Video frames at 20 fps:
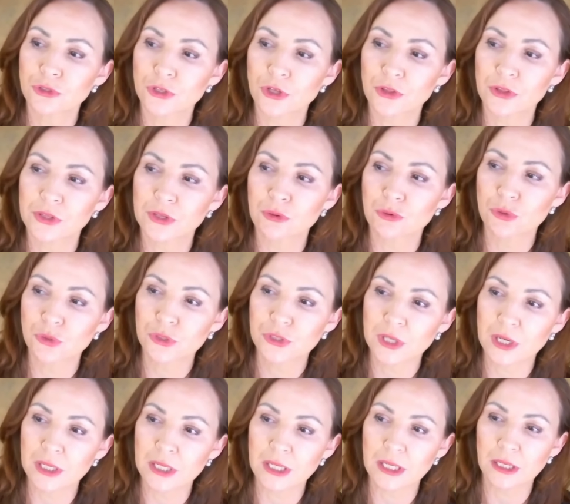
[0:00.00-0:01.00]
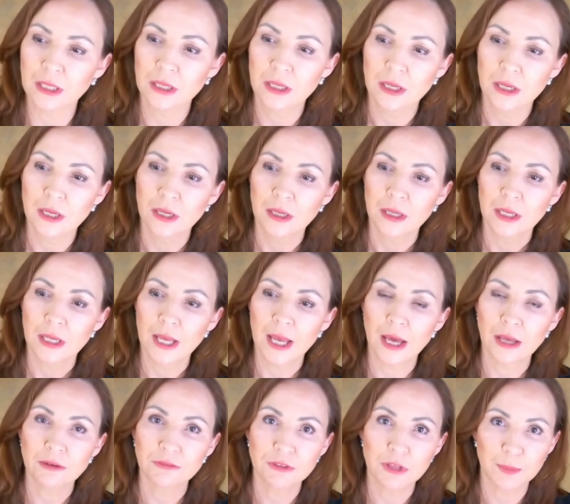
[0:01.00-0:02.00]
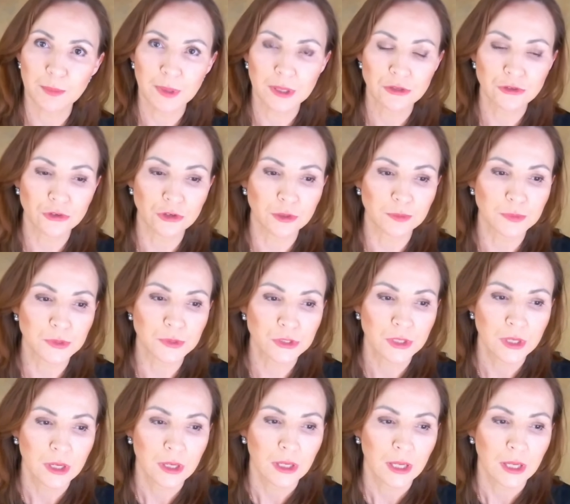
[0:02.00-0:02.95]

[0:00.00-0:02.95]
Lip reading: so that they're all studying out of their bedrooms?